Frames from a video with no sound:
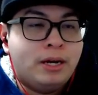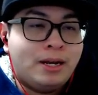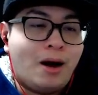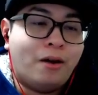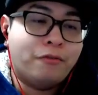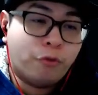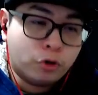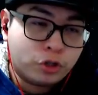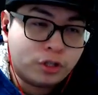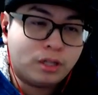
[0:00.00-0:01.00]
Now,
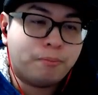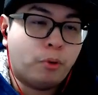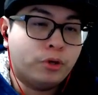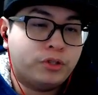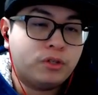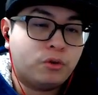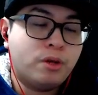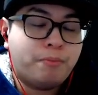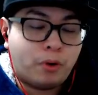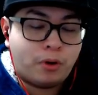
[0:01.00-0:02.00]
unfortunately, the poison
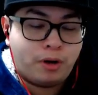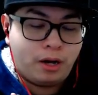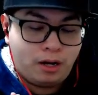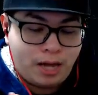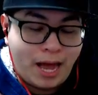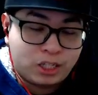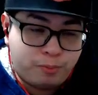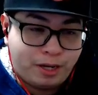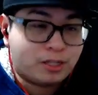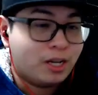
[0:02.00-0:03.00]
creeper
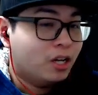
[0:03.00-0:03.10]
aspect